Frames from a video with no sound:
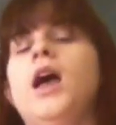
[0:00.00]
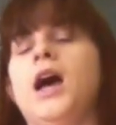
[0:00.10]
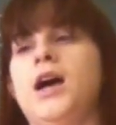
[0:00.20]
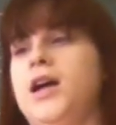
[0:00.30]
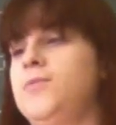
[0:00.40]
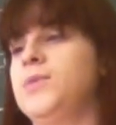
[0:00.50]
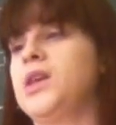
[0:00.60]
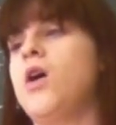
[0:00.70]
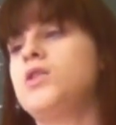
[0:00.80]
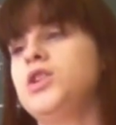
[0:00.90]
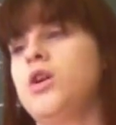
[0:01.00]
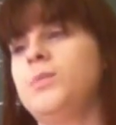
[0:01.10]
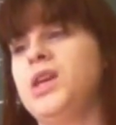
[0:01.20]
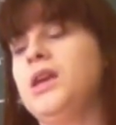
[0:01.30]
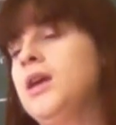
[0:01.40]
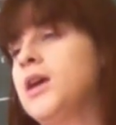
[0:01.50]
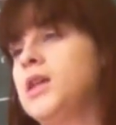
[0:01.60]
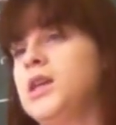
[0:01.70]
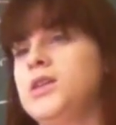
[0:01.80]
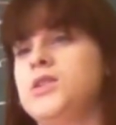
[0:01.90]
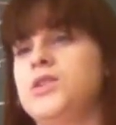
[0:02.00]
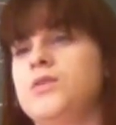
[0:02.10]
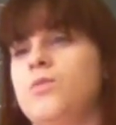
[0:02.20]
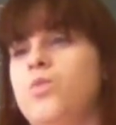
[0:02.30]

The onyomi is